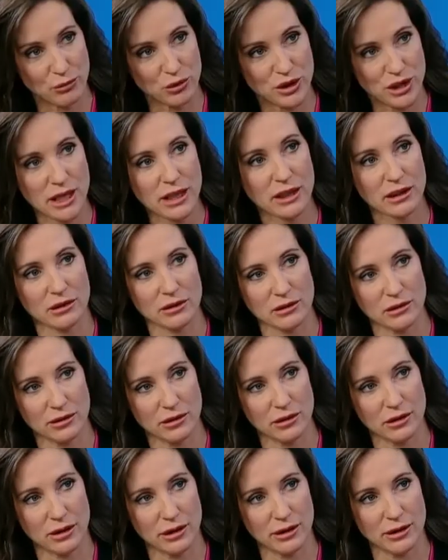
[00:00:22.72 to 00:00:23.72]
in
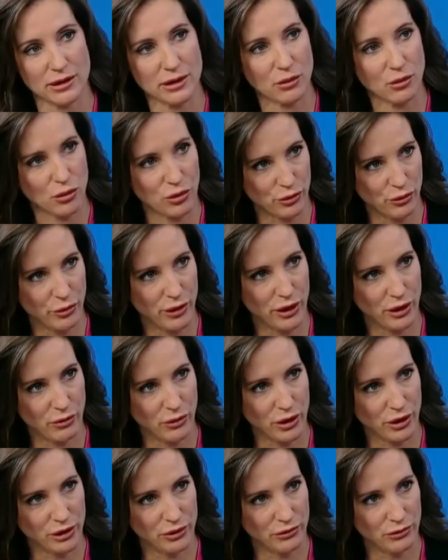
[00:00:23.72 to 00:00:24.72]
particular, uh, is an award winning
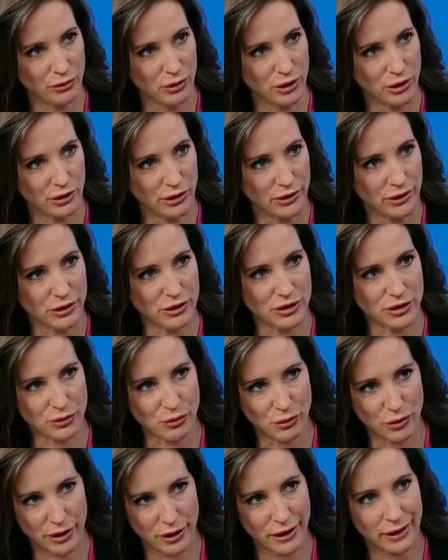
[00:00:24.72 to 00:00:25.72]
one. You've won, I think you
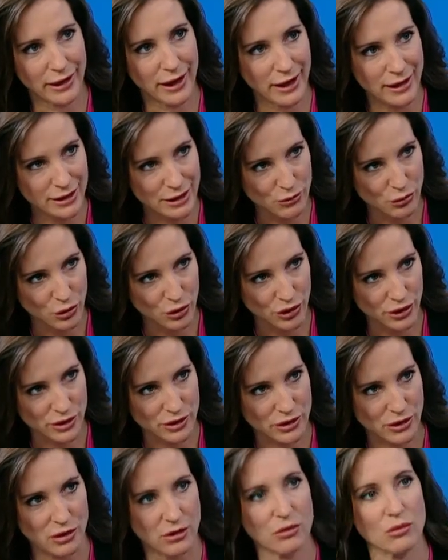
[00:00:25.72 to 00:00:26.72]
just won again the
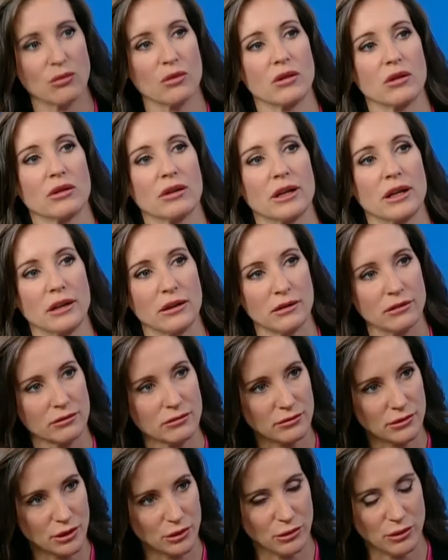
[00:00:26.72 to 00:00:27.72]
Morningstar Award and
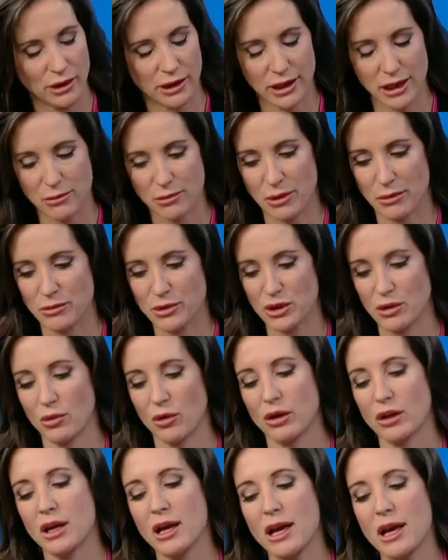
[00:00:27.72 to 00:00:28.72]
yes. you win the KPMG
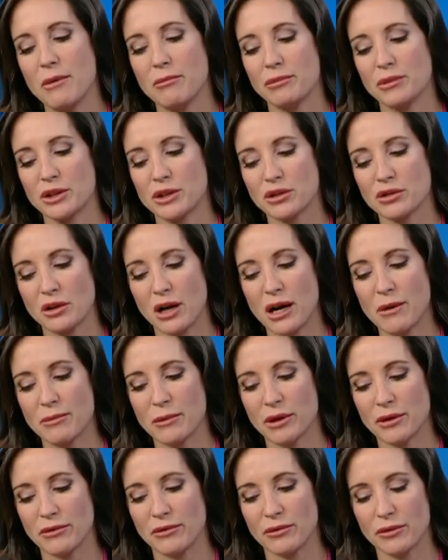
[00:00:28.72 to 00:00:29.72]
Award.
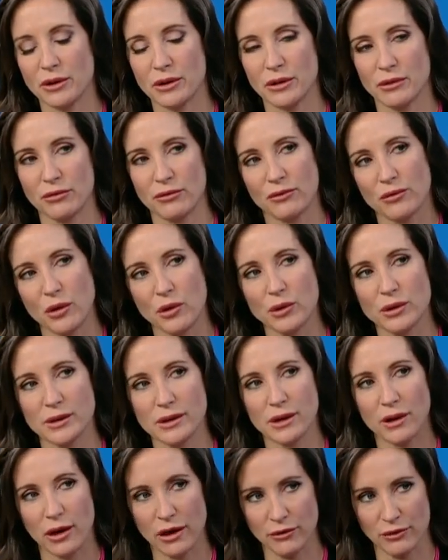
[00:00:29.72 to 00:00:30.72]
Describe the, the
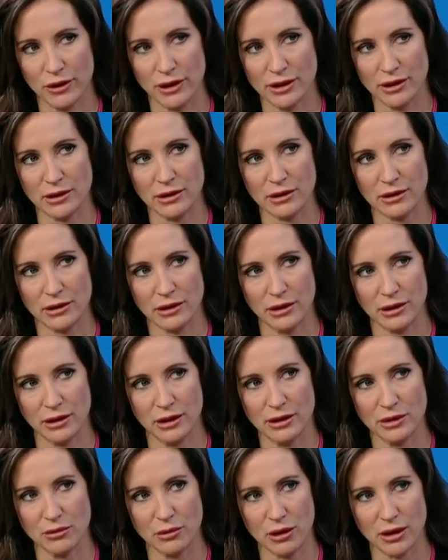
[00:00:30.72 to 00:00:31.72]
focus of it uh,
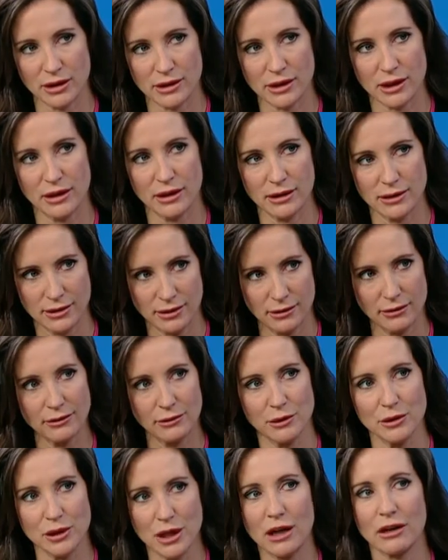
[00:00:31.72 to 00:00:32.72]
and to what extent it's
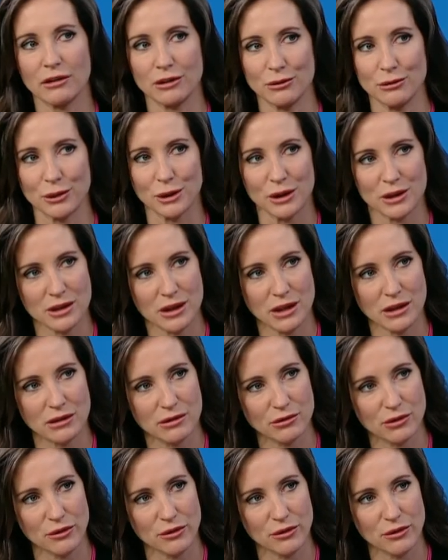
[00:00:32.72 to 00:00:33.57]
entirely real estate